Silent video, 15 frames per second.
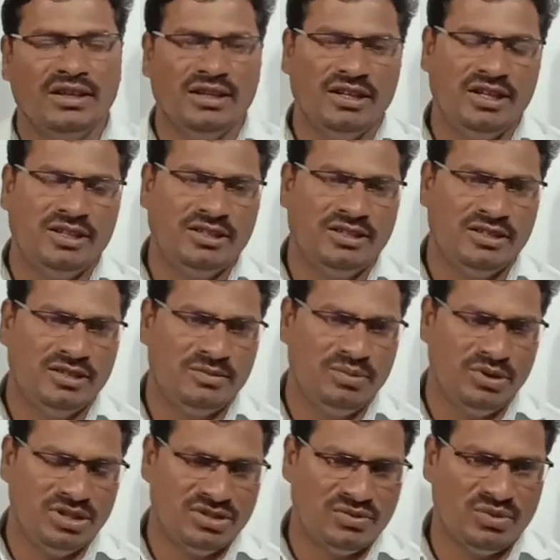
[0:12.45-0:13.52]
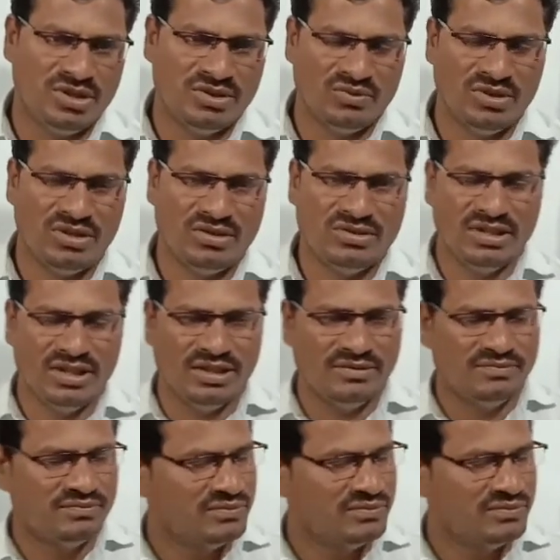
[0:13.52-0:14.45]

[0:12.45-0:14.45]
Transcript: In that first one we have seen